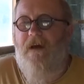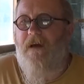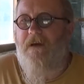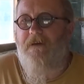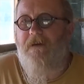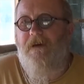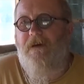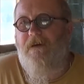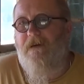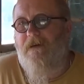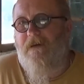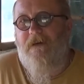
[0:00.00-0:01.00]
and
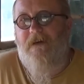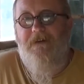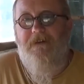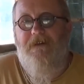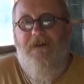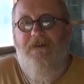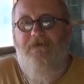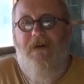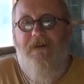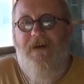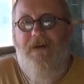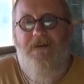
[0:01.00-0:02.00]
I just think it's
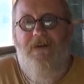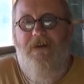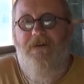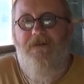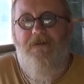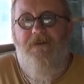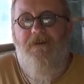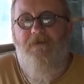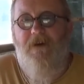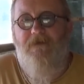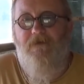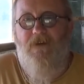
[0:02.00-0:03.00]
fantastic. There's so
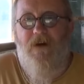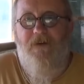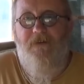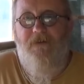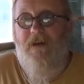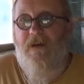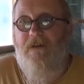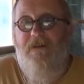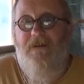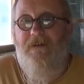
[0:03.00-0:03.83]
much variety on there.